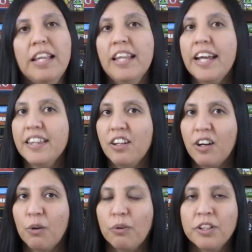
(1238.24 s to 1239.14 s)
I like the
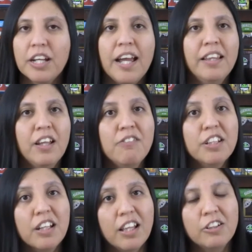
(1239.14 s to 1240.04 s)
artwork. I love
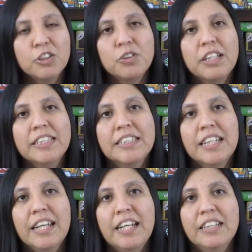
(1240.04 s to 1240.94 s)
the color choice.
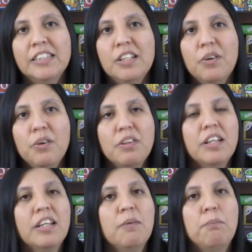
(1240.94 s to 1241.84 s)
So
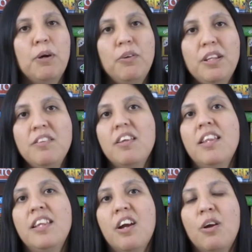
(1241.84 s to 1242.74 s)
the components
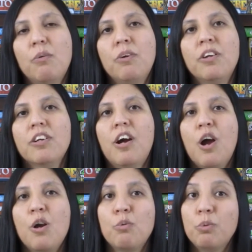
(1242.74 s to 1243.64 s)
and the artwork
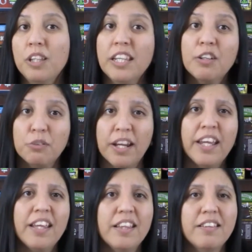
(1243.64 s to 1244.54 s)
are really
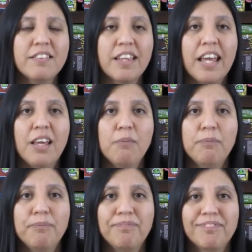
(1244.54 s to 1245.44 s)
great in this game.